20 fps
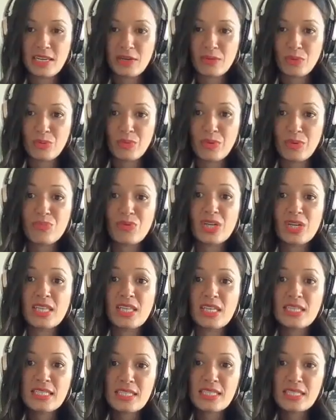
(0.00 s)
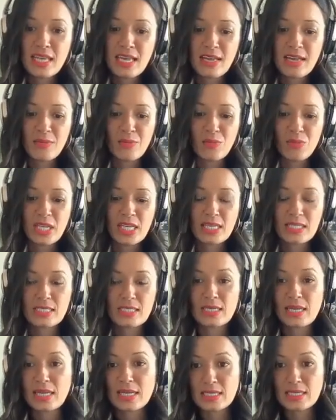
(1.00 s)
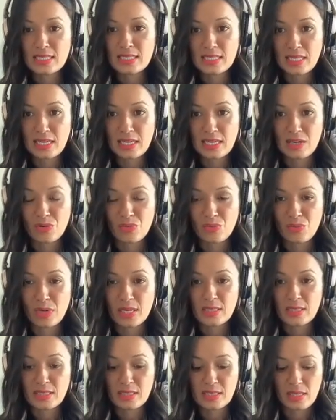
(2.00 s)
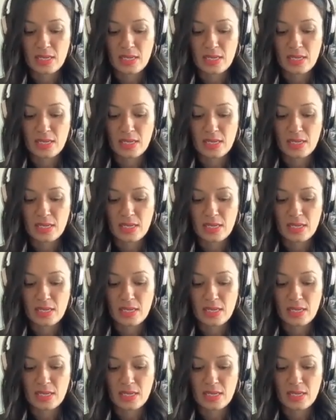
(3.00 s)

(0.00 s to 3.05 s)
And when we breathe into them, we get to kind of see what